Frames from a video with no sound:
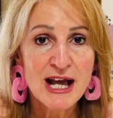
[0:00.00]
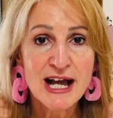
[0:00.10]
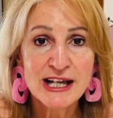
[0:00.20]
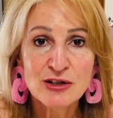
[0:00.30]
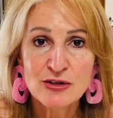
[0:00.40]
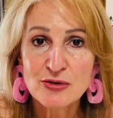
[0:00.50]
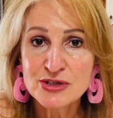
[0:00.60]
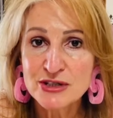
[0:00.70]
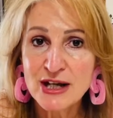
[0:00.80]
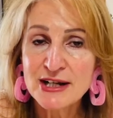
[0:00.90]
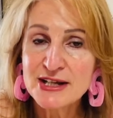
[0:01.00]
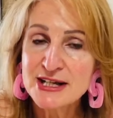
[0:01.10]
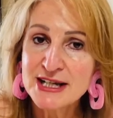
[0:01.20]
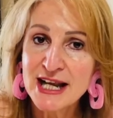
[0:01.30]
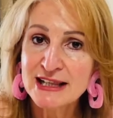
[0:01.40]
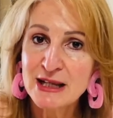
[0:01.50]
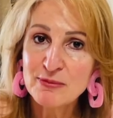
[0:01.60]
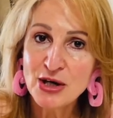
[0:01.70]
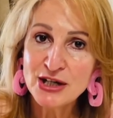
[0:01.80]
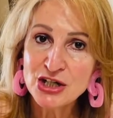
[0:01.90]
I can also understand their
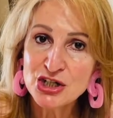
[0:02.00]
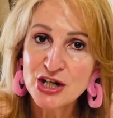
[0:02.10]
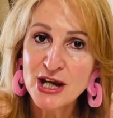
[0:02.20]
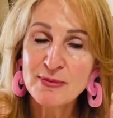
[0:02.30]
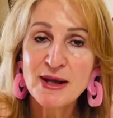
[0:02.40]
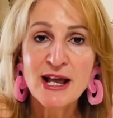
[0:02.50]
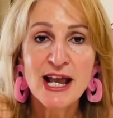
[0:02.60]
body shape,